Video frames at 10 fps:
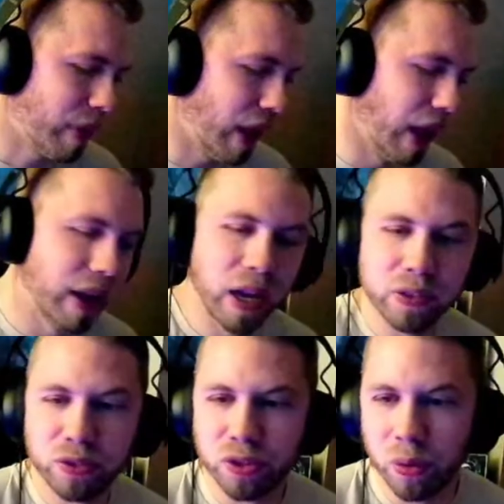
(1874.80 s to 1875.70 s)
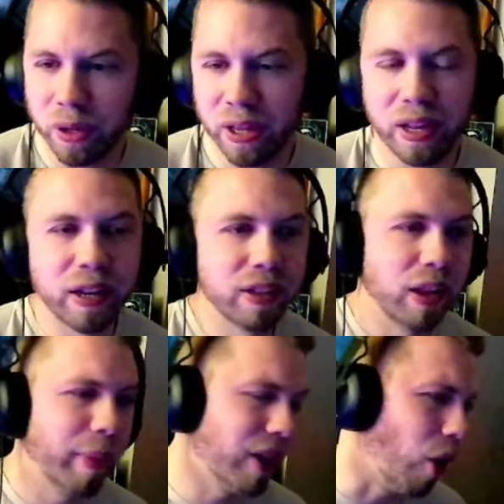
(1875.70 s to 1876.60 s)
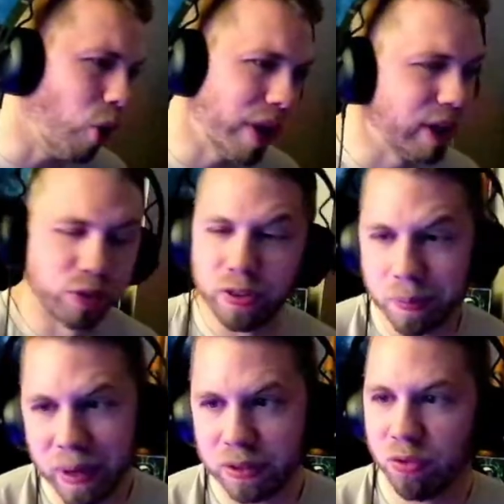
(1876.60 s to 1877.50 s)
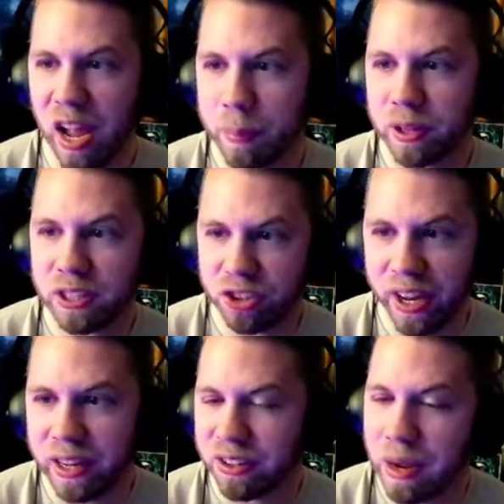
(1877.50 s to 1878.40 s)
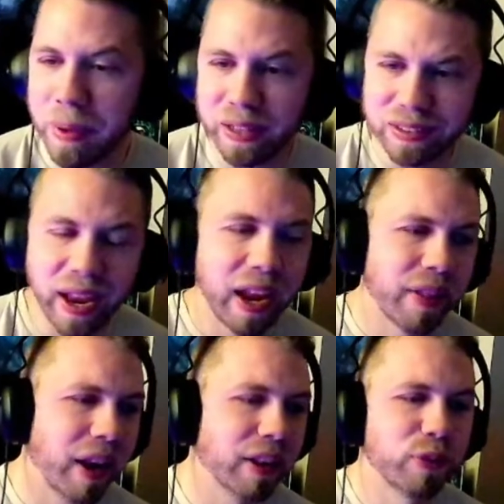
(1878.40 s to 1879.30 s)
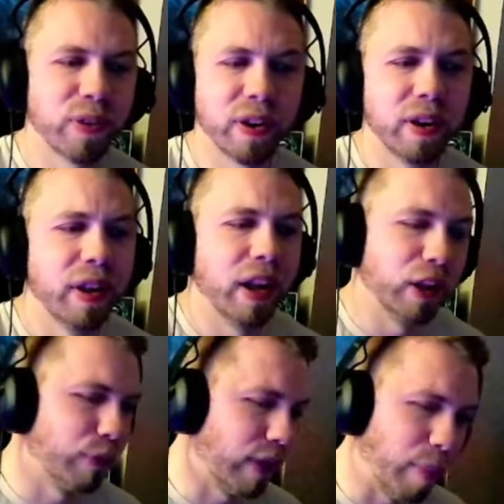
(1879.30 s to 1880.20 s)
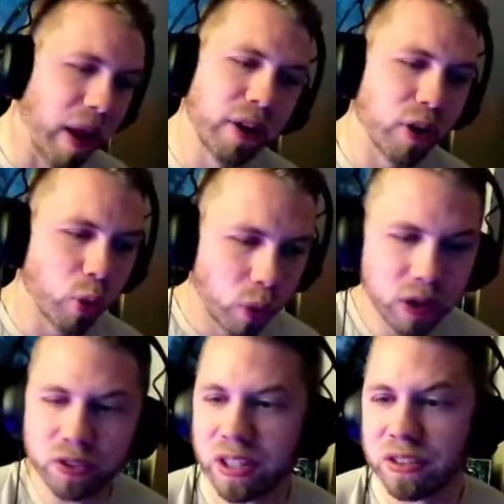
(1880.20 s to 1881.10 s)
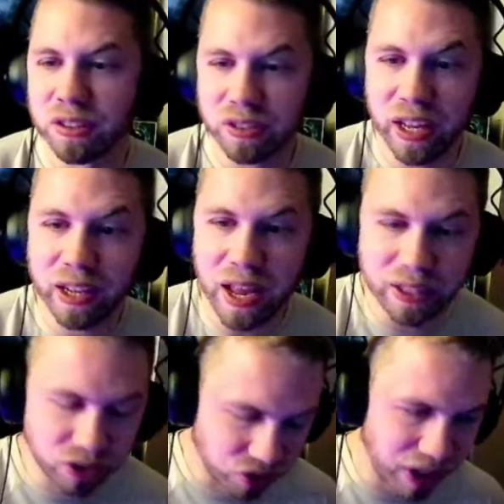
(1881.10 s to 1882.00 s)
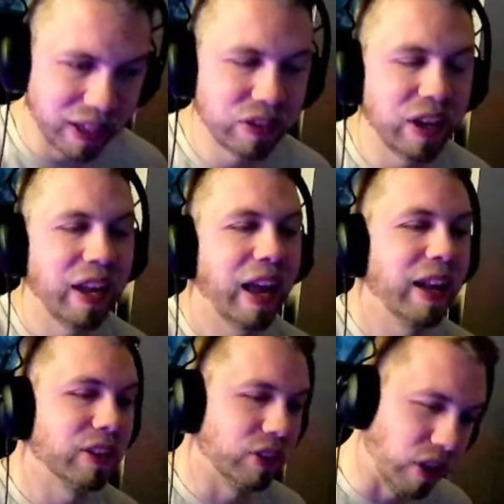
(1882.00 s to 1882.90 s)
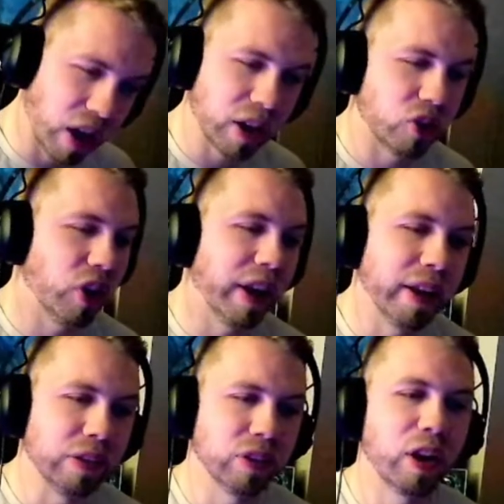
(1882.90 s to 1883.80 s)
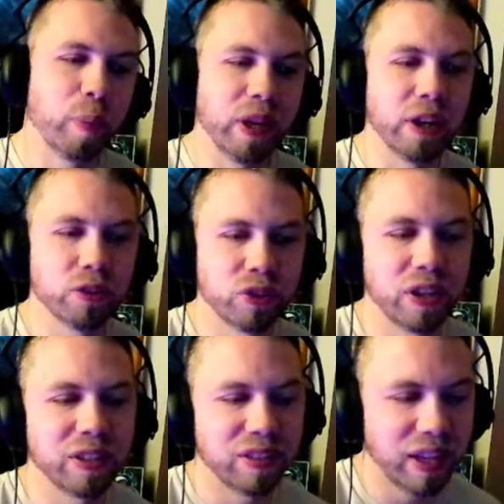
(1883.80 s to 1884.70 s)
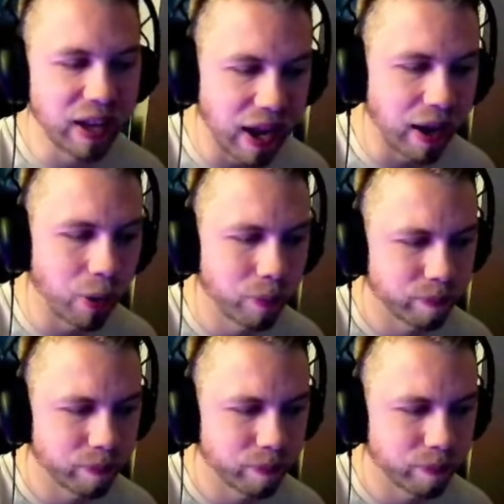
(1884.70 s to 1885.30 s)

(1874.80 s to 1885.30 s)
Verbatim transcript: And uh, Sony and I mean the whole industry is about to rapidly change. And I'm not saying that it's for it's for the better or worse. It's just it, it's changing and it's gonna change. And it'll be interesting to see now.